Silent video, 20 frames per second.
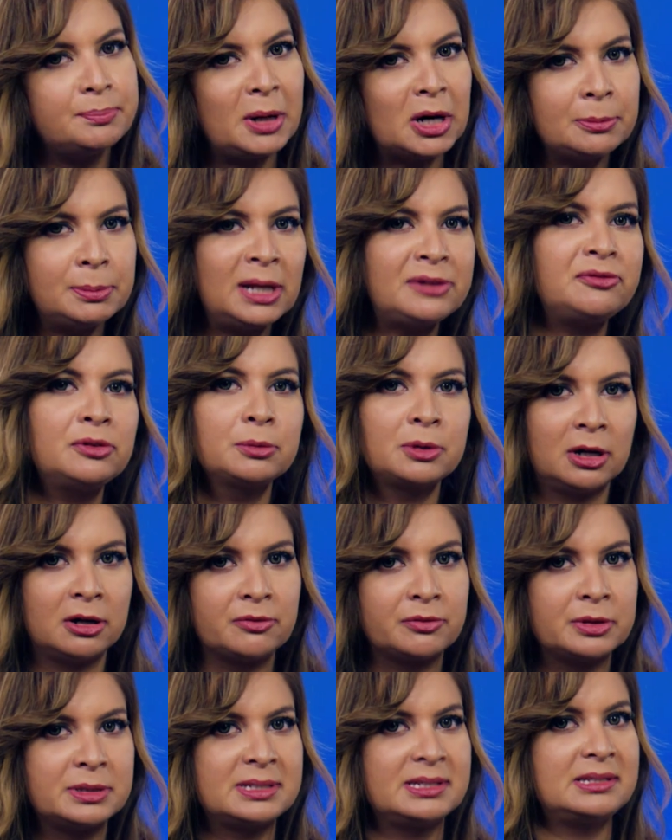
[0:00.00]
Power Platform
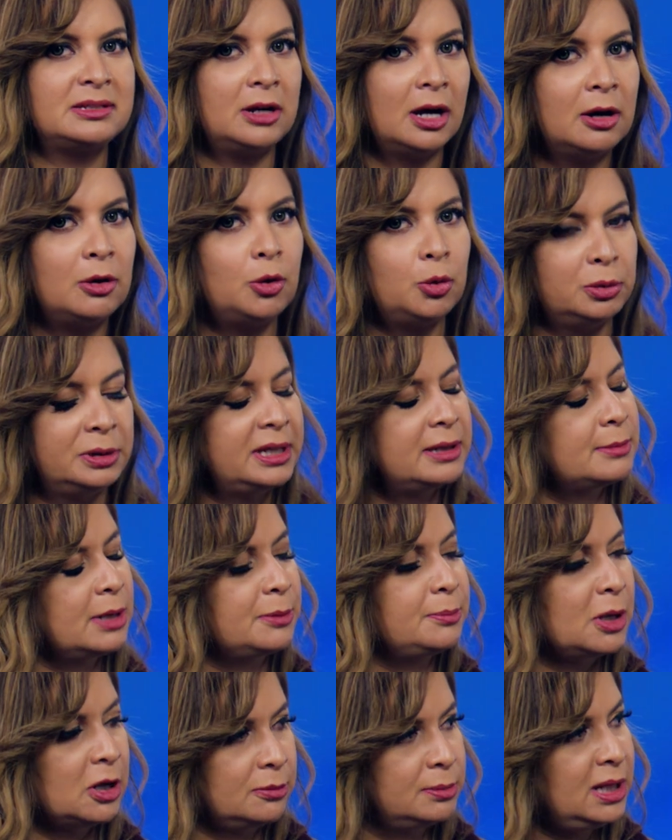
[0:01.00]
Conference is not only
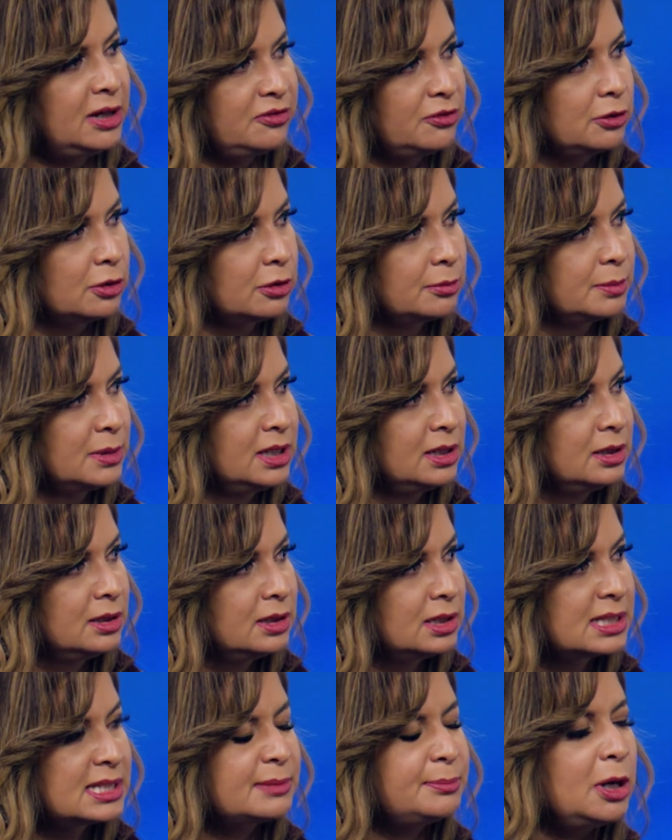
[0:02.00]
about Power Platform.
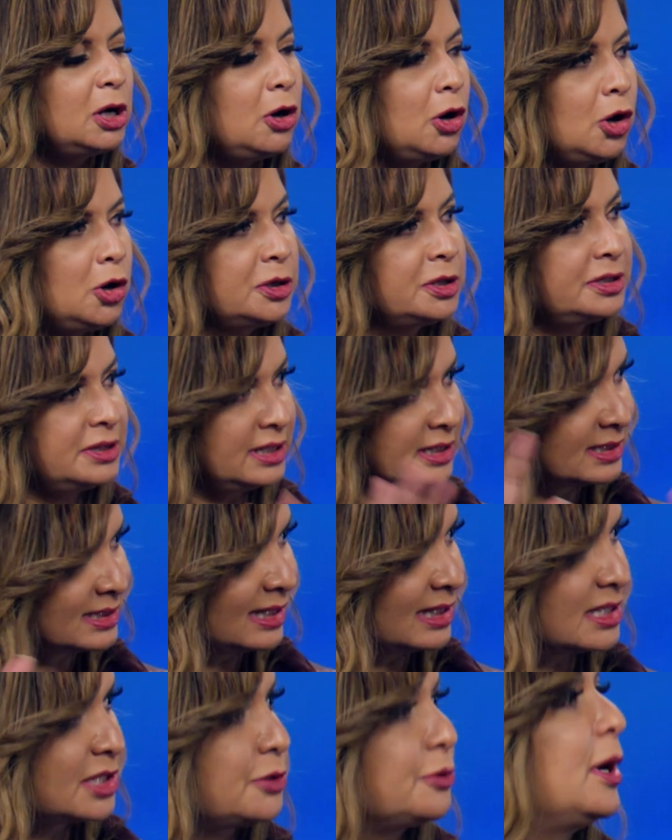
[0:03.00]
It's about all the things
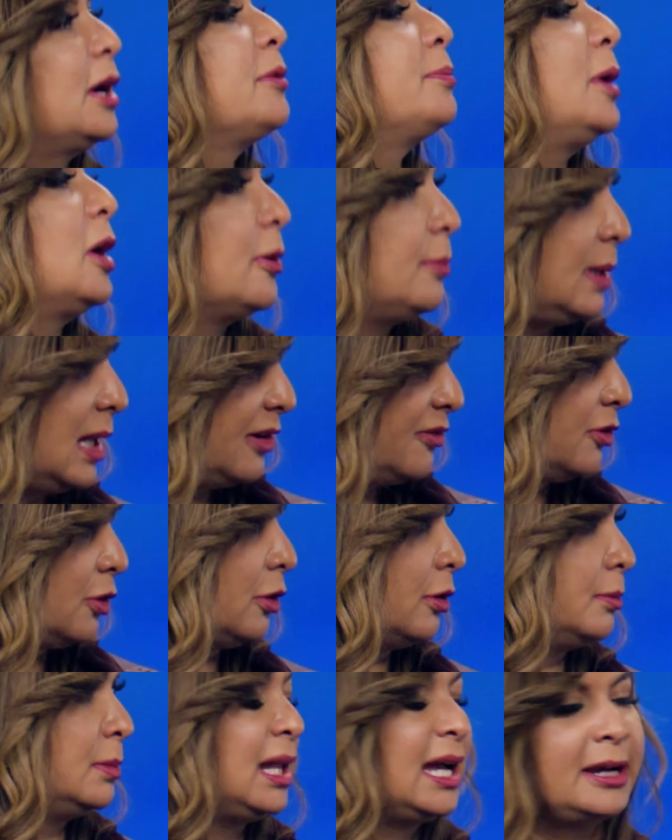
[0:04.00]
that surround Power
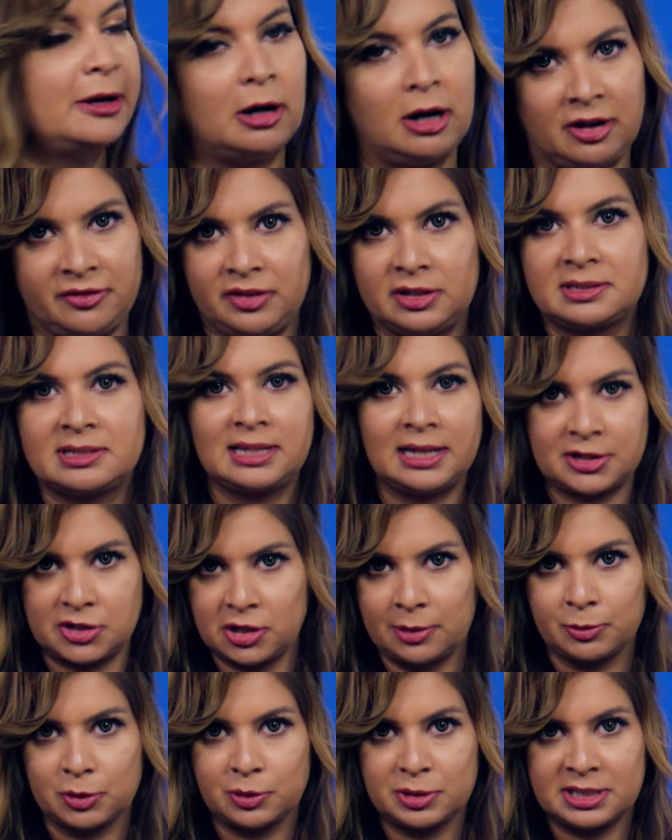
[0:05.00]
Platform, like yeah. Office slash
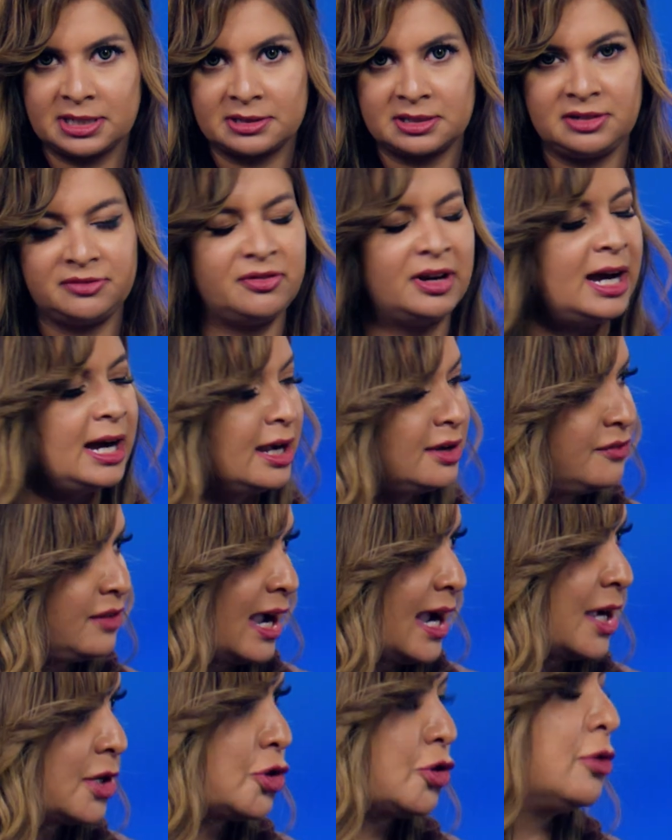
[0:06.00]
M365, Absolutely.
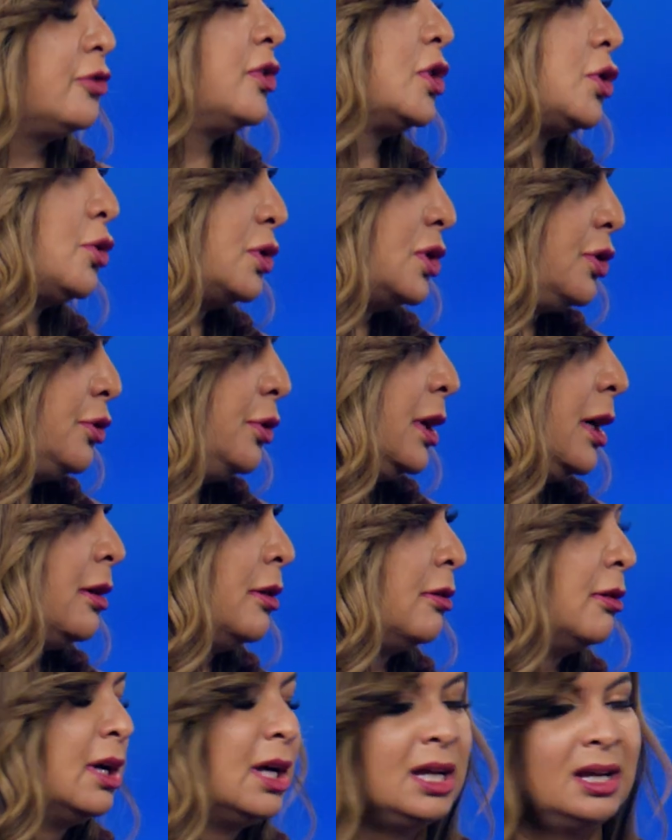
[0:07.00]
Azure, Visual
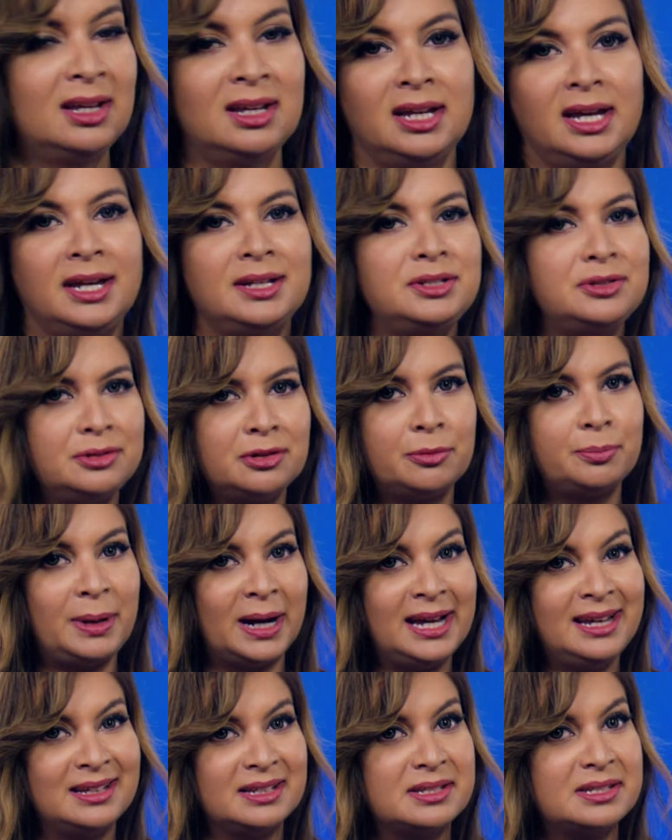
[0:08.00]
Studio, and you know,
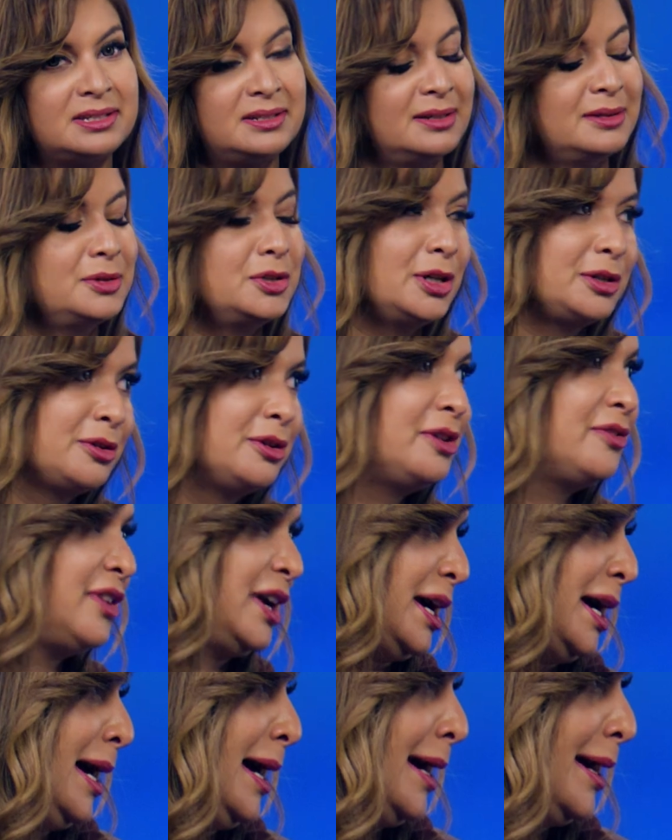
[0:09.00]
biased generative
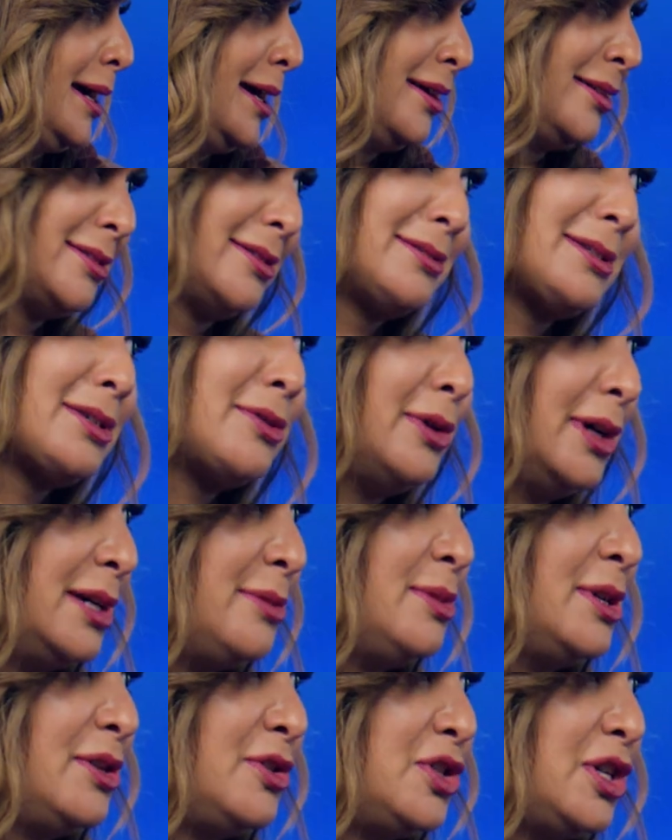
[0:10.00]
AI. There's quite a
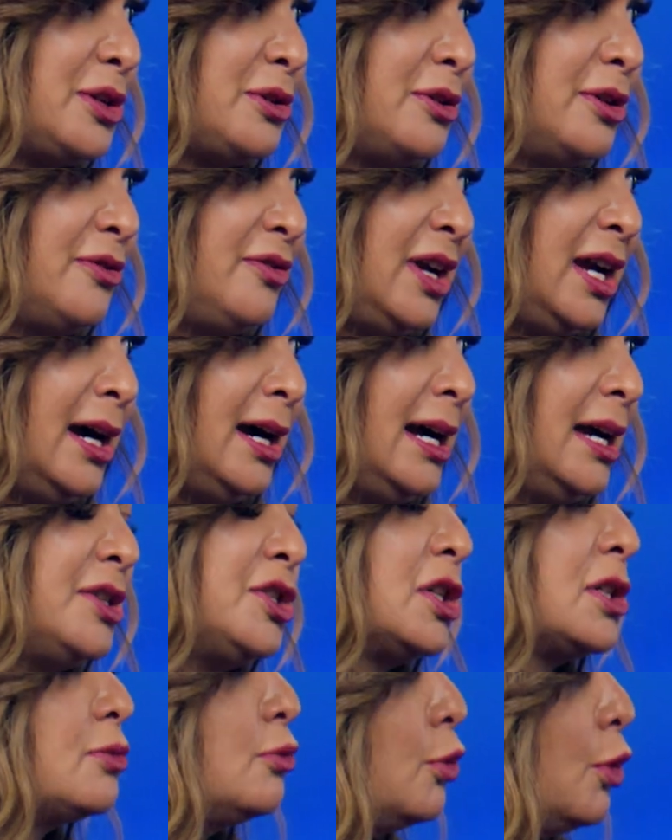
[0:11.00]
bit of generative AI
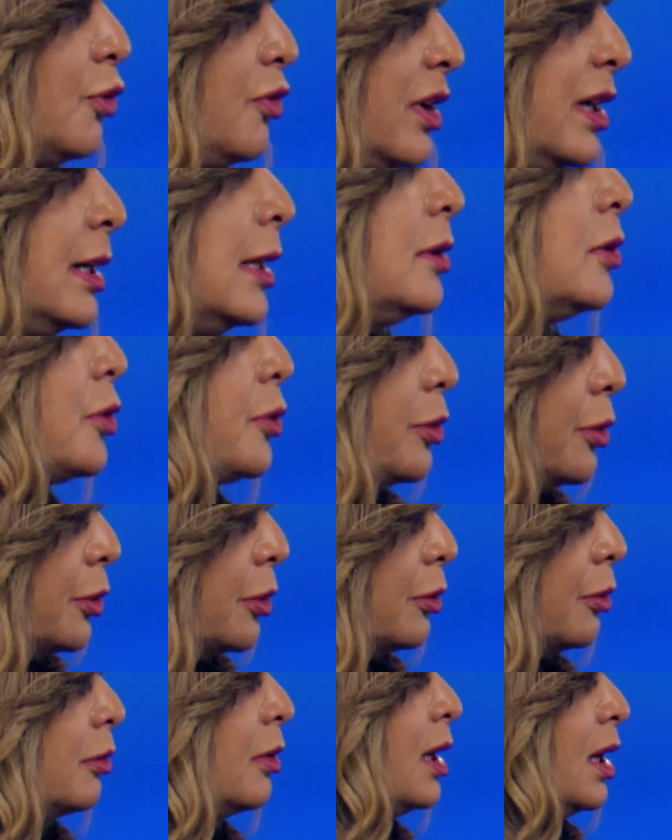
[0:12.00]
just woven in
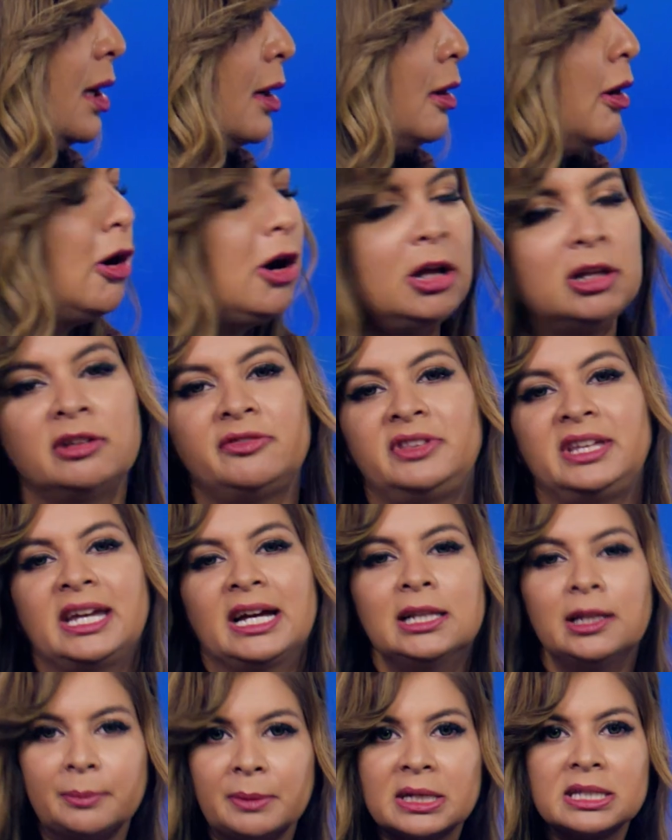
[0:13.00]
through all of the
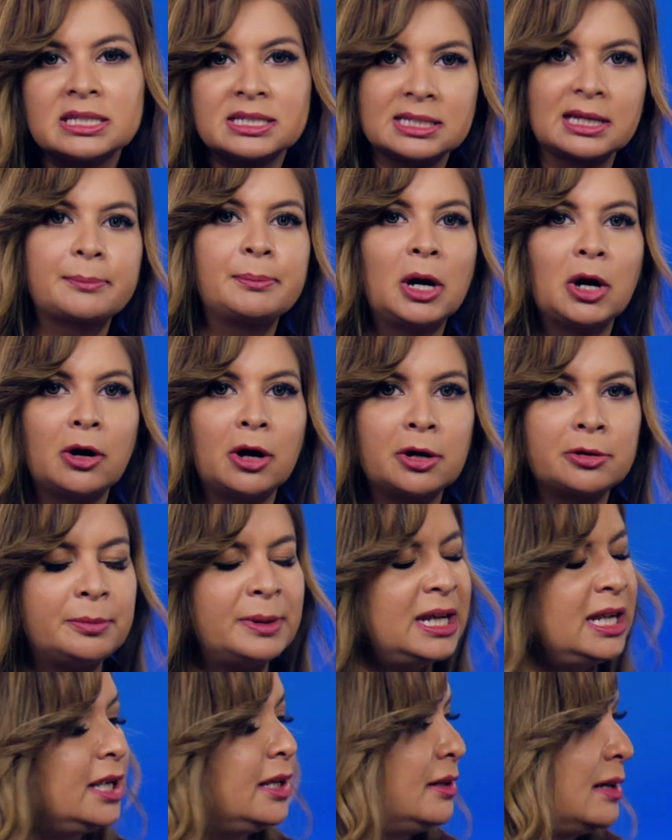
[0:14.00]
elements, like Power
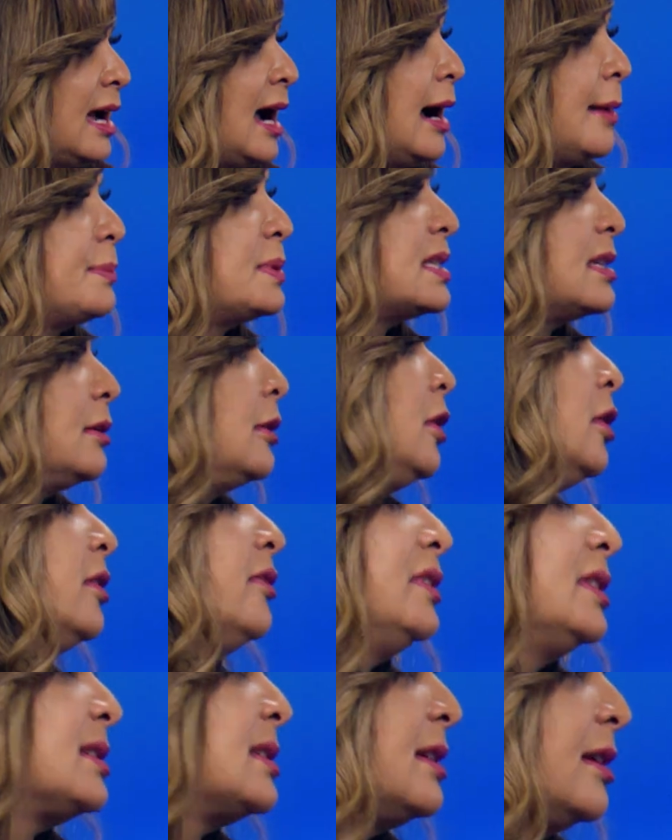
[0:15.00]
Automate, Naps, and all of
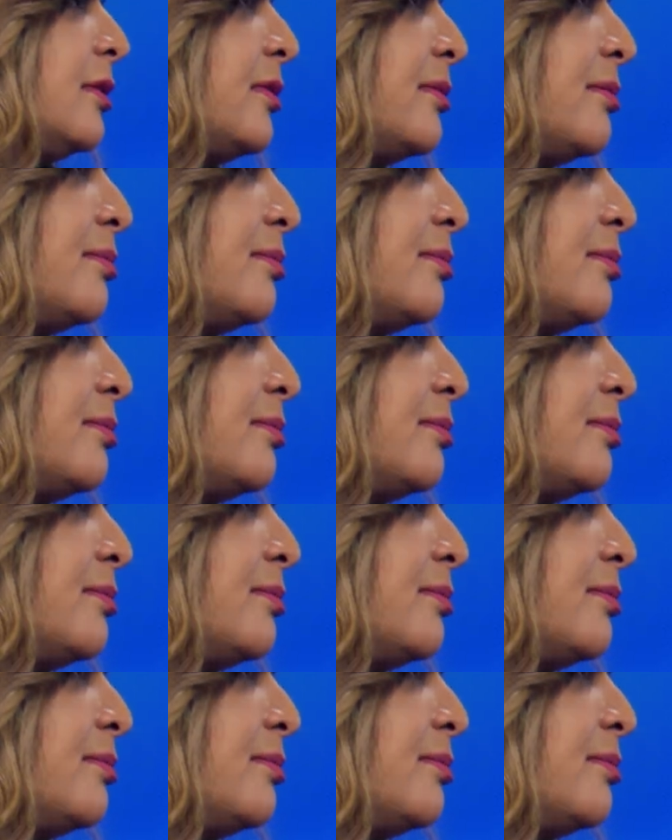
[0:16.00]
this stuff.